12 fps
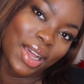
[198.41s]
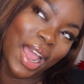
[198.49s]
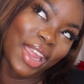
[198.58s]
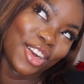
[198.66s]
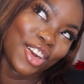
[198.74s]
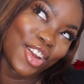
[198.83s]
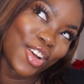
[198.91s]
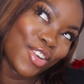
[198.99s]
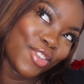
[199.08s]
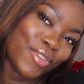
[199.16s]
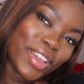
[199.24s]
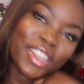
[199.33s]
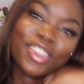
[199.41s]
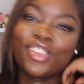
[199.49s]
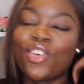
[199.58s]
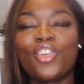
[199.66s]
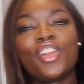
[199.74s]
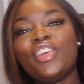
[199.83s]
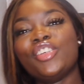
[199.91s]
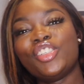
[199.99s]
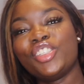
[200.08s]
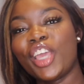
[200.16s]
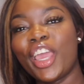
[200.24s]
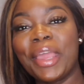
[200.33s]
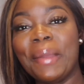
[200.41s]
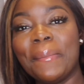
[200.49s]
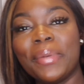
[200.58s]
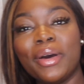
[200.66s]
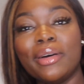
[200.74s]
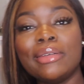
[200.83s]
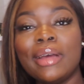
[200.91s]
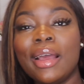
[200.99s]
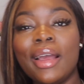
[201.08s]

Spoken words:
I know it's so cliche, but